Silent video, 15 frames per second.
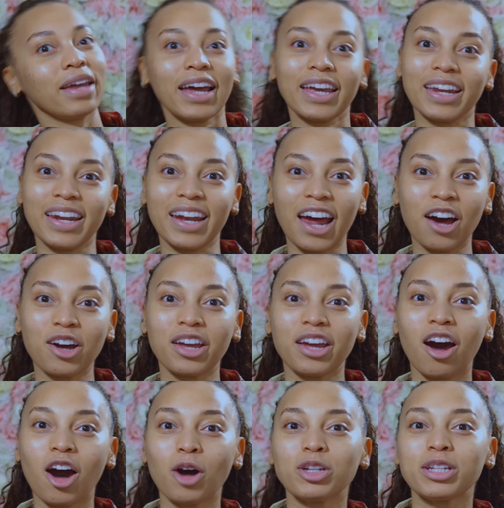I get it out? It
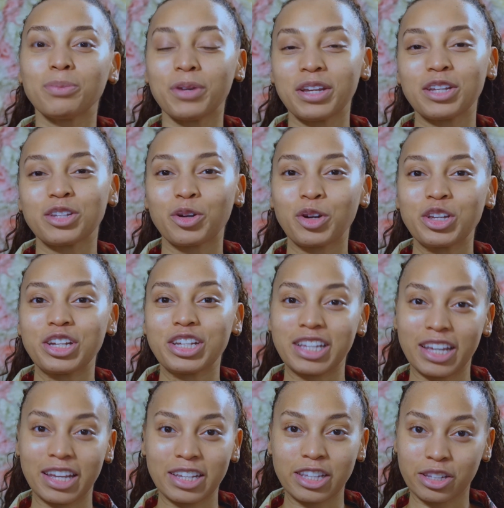all depends on your
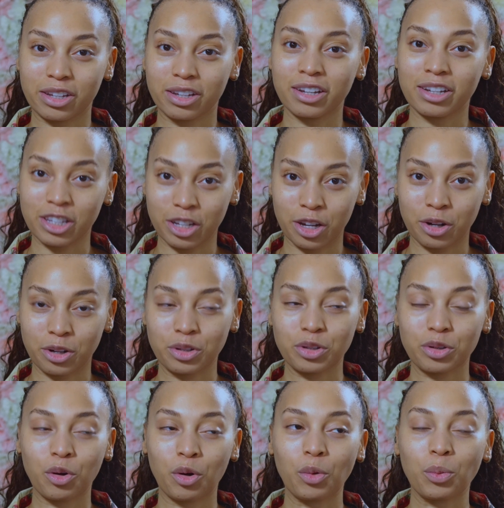skin's concerns
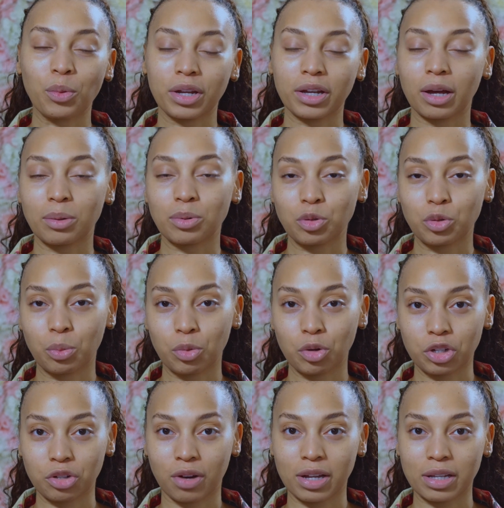on when it comes to a
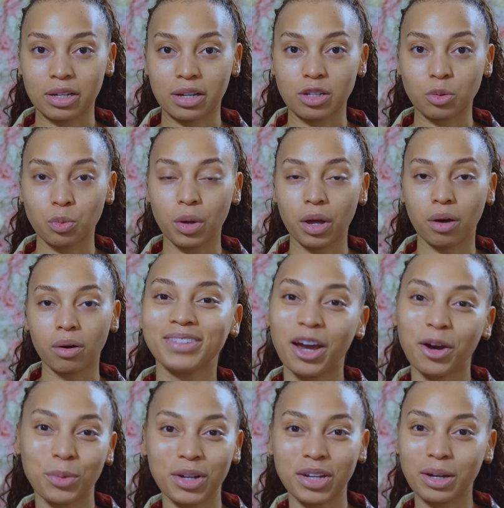moisturizer as well.
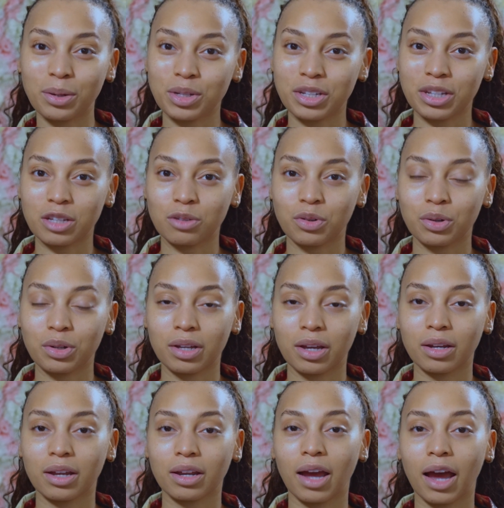Now, when it comes to
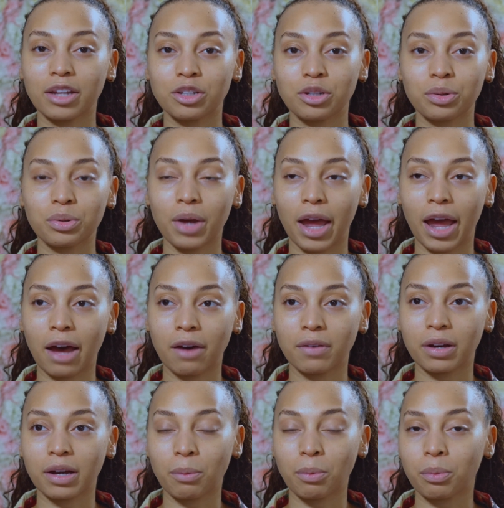exfoliating, I do have
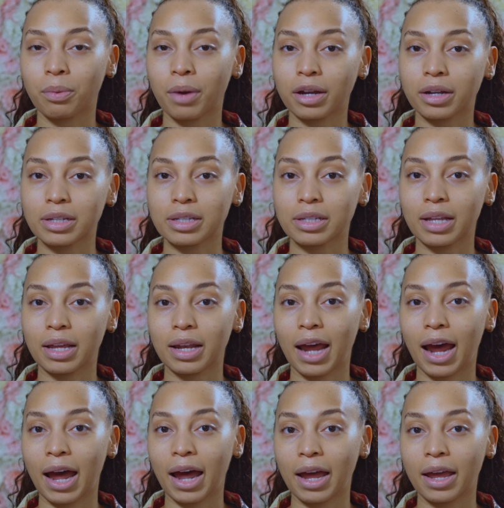a couple products that
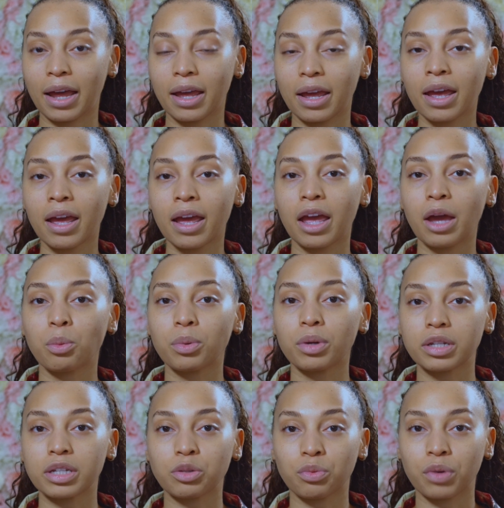I am
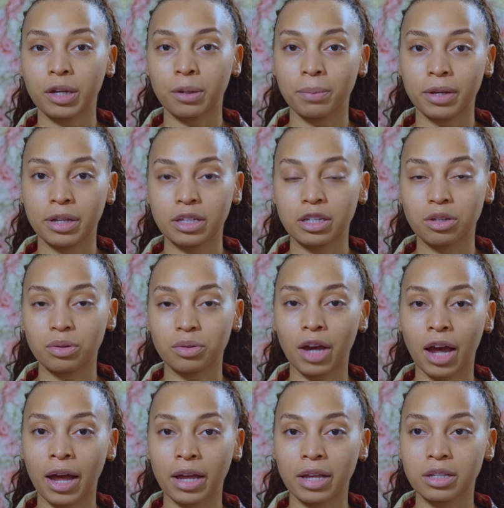willing to recommend to you
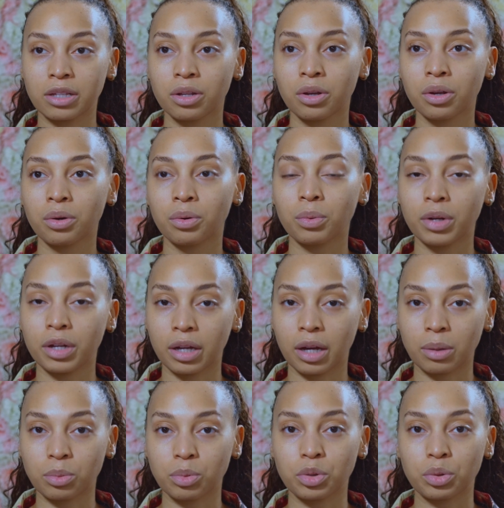guys when it
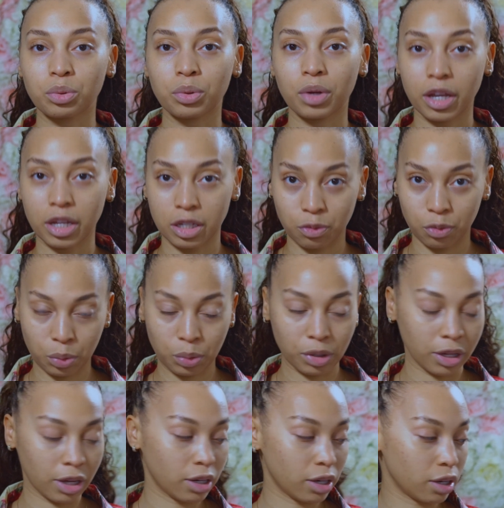comes to
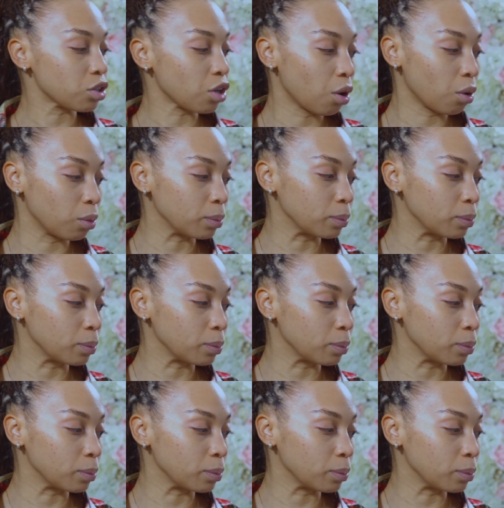exfoliating. So,